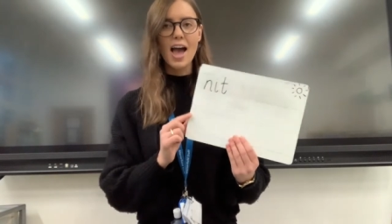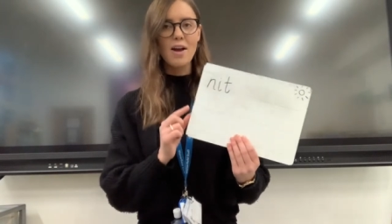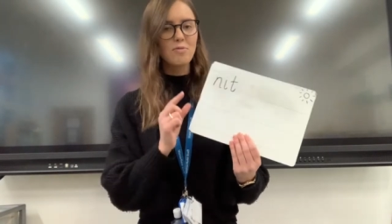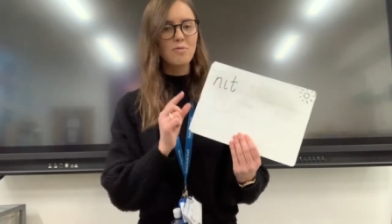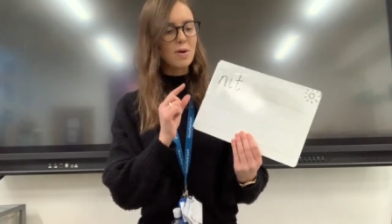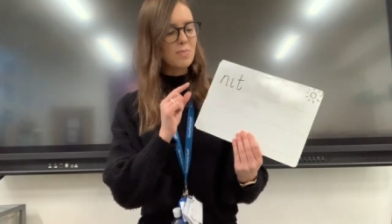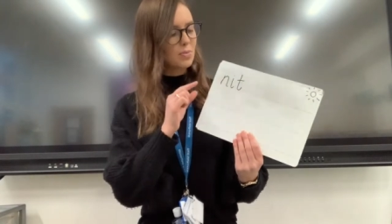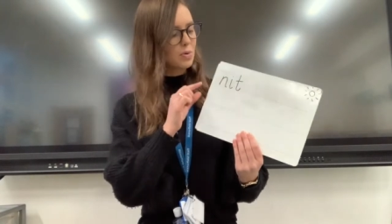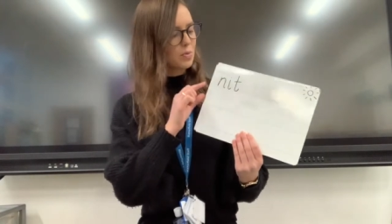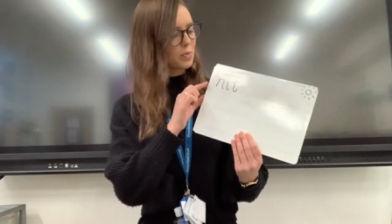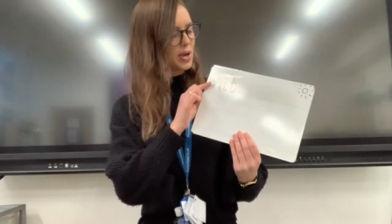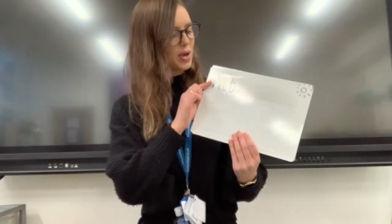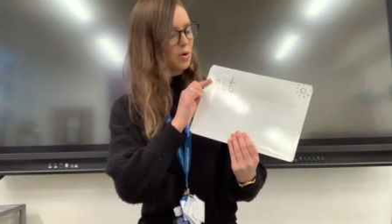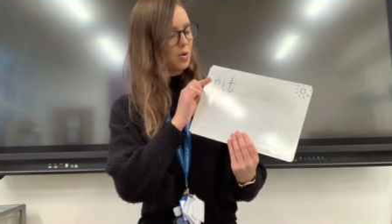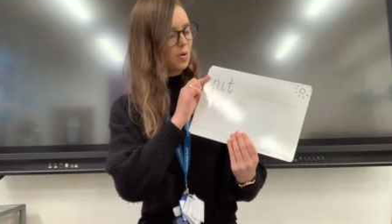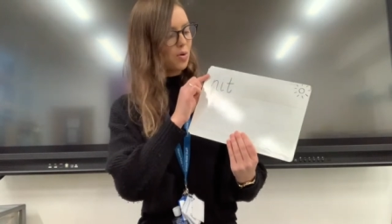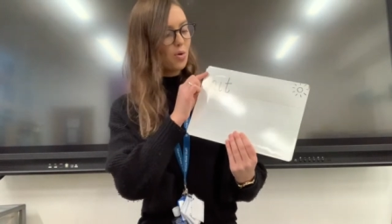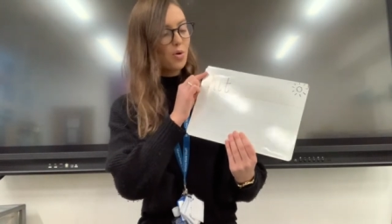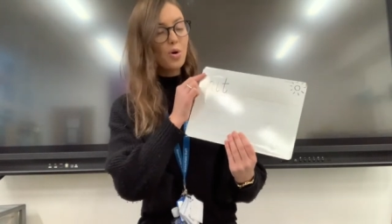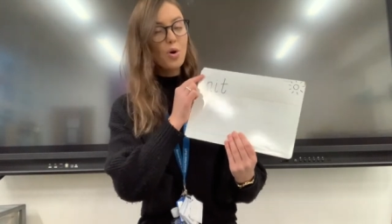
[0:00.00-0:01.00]
Remember, we
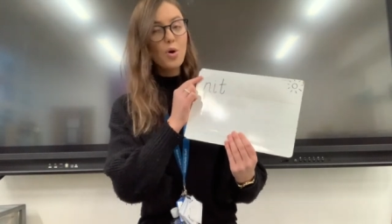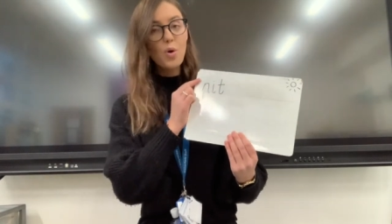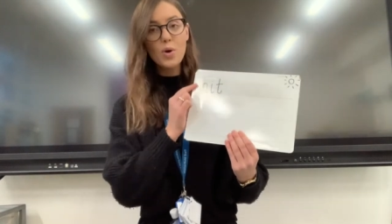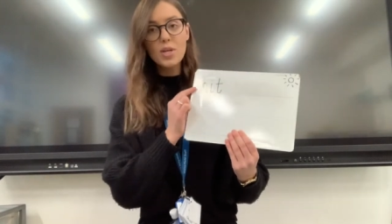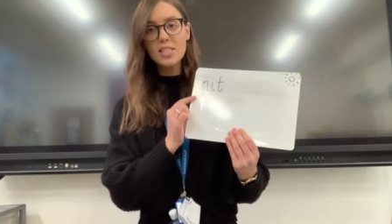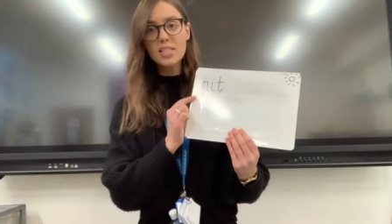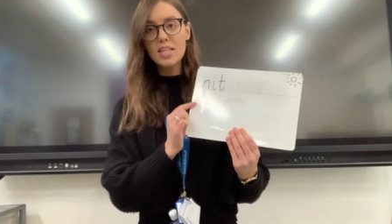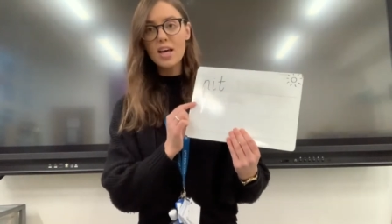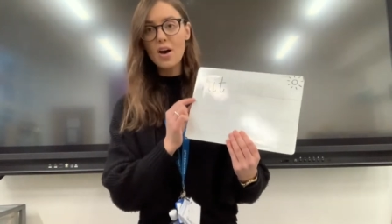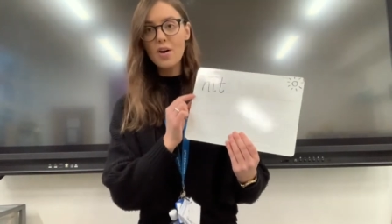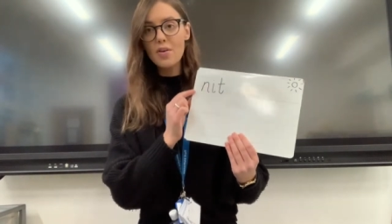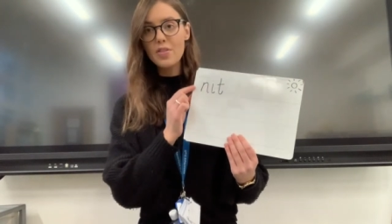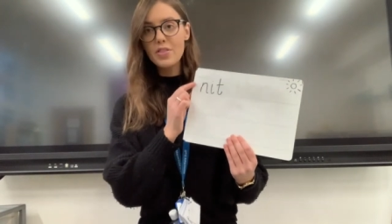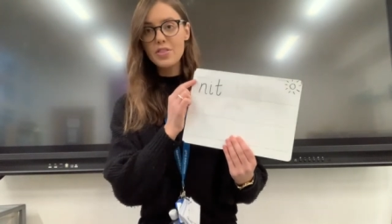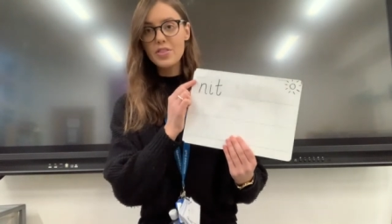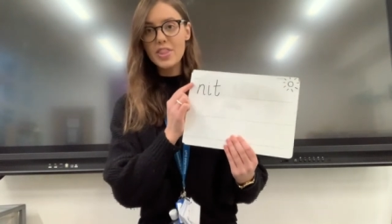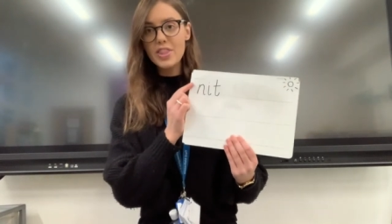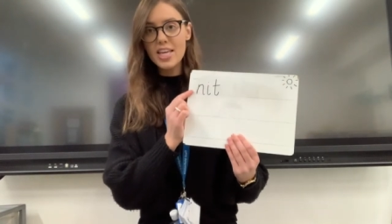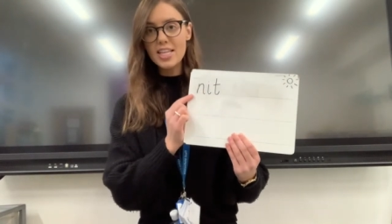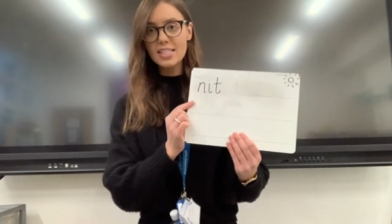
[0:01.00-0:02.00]
always start on
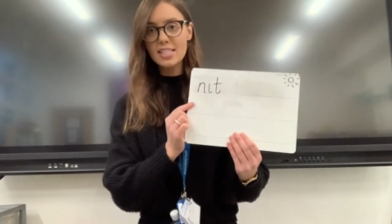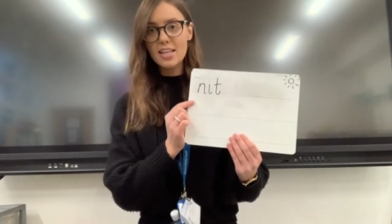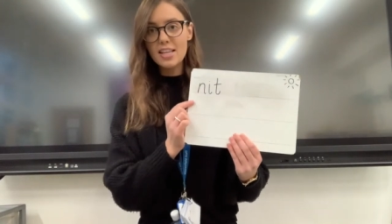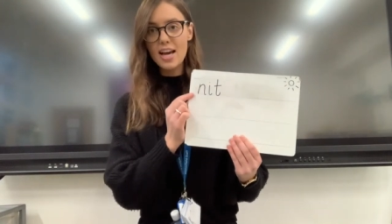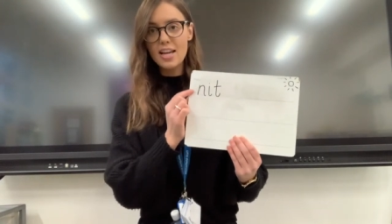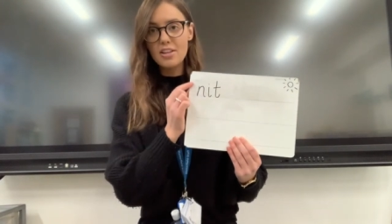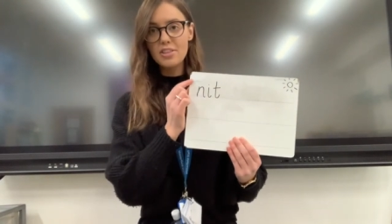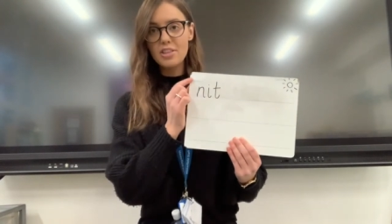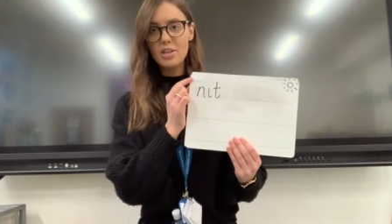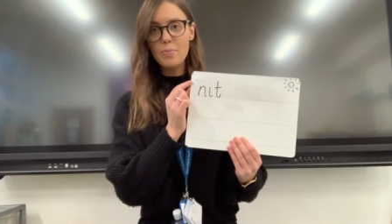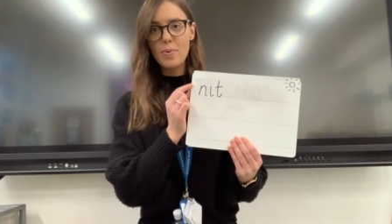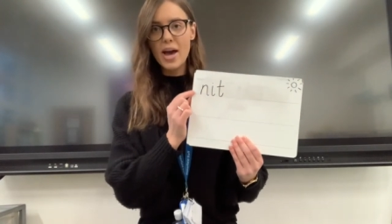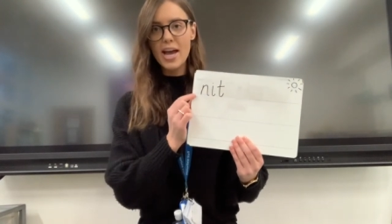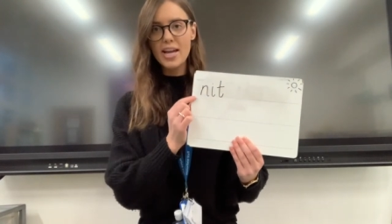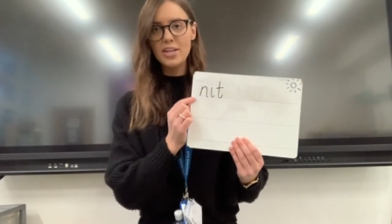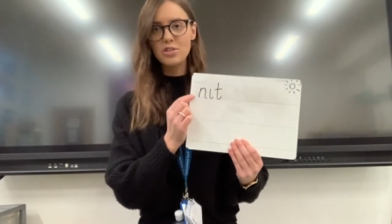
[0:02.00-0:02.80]
this side of the page of